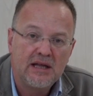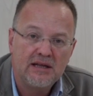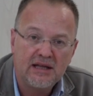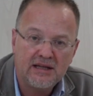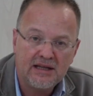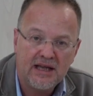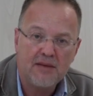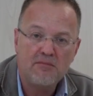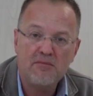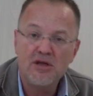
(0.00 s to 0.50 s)

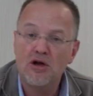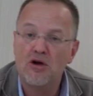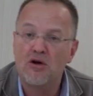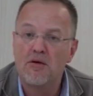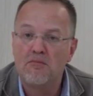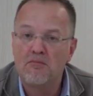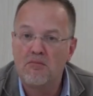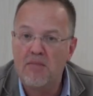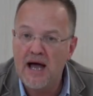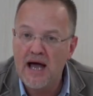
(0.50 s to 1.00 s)
that can be
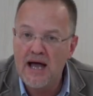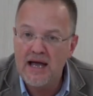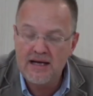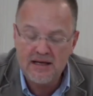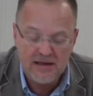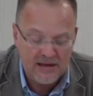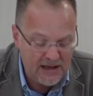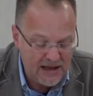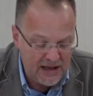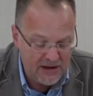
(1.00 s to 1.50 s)

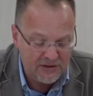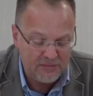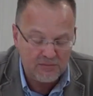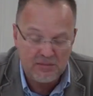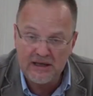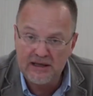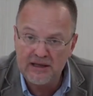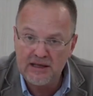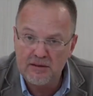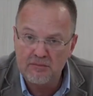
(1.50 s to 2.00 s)
combined as
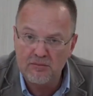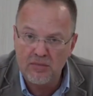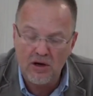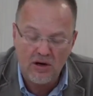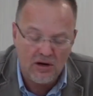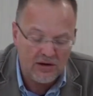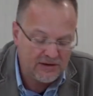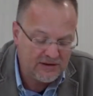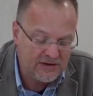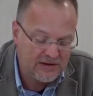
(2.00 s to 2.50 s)
building
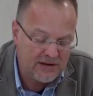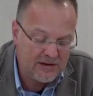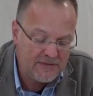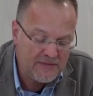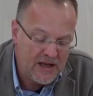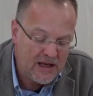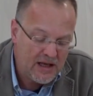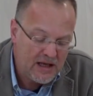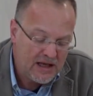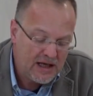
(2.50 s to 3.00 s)
blocks
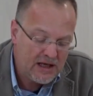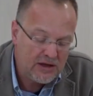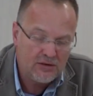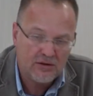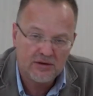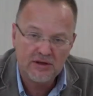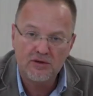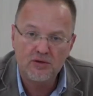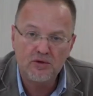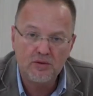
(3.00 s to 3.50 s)
in
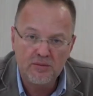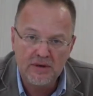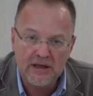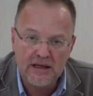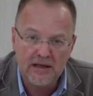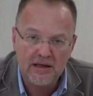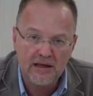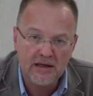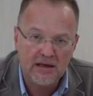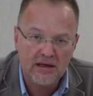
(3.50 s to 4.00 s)
order to
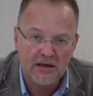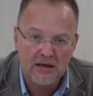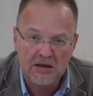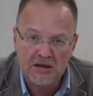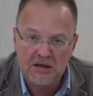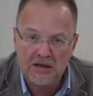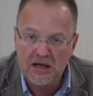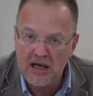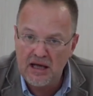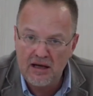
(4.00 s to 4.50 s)
build uh,
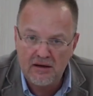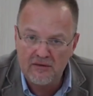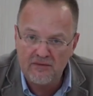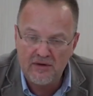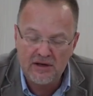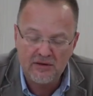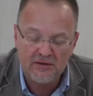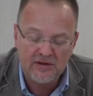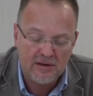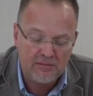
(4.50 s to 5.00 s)
uh,
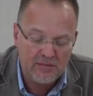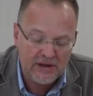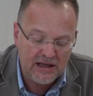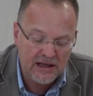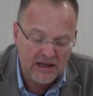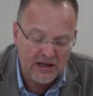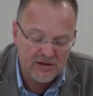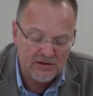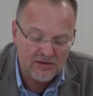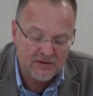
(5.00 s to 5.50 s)
various
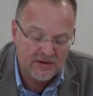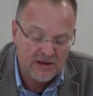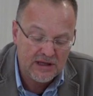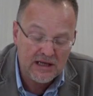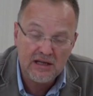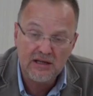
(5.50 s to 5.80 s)
applications.